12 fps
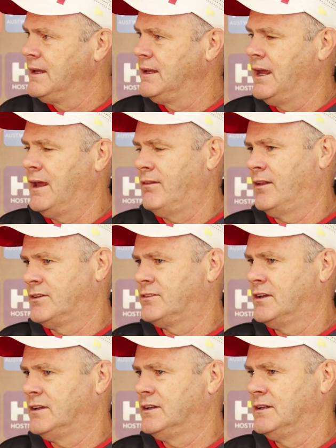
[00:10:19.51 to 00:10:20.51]
yeah,
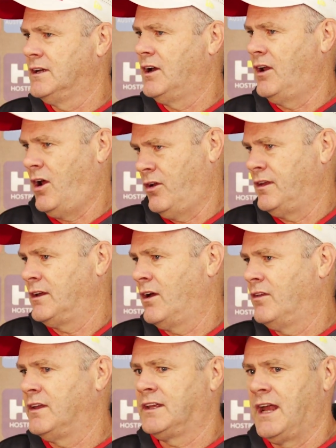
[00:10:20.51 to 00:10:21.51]
that's, and I
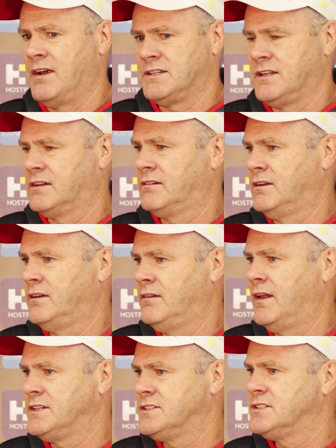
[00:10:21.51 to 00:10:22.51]
think Gary's
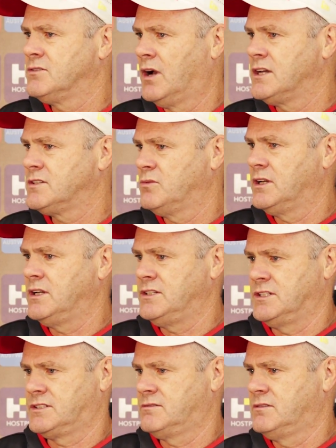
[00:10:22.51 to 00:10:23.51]
in that situation where he
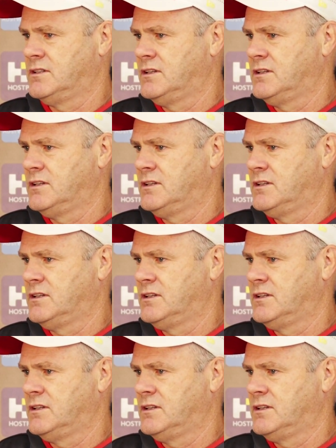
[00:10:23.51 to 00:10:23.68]
just